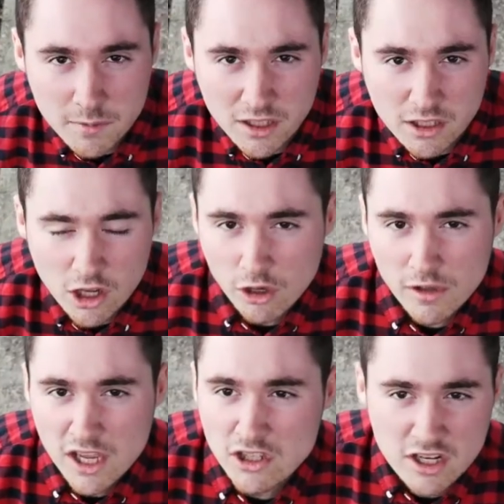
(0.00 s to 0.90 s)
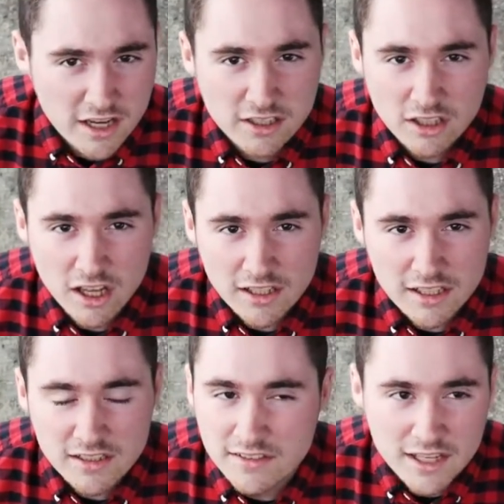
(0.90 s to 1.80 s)
I'm like, okay, chai tea
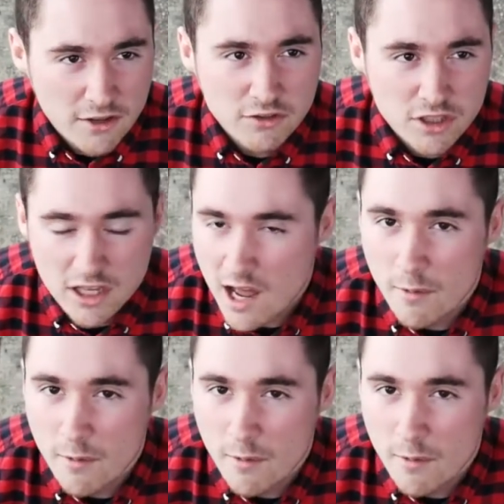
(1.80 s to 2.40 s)
lattes sounds good.